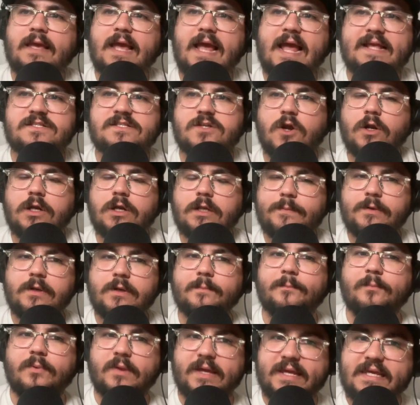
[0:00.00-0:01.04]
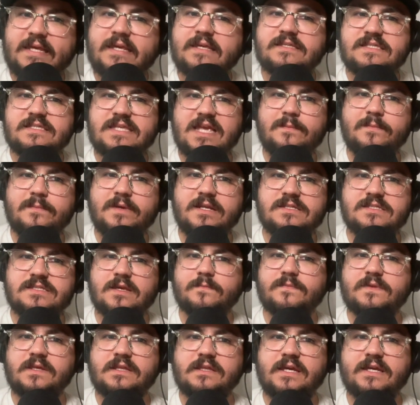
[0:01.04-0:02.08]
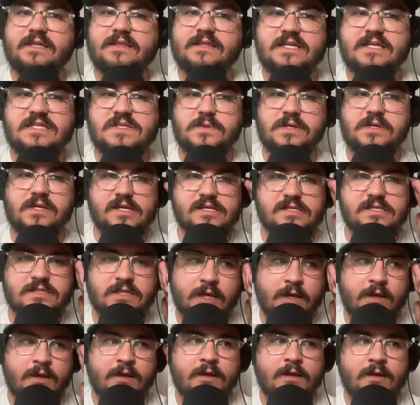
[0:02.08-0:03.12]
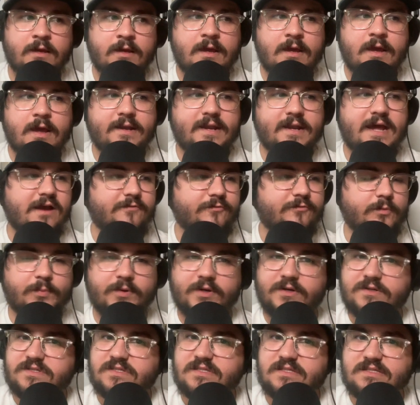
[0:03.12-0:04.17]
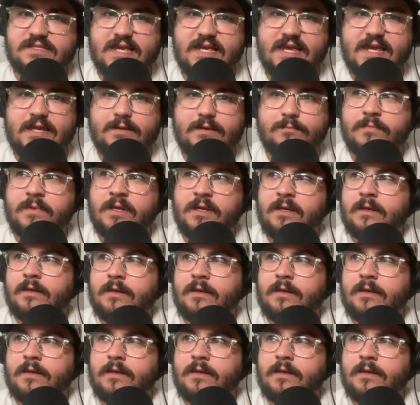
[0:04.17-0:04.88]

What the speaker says: It's hard to put a blanket statement on something like this because not every player is the same.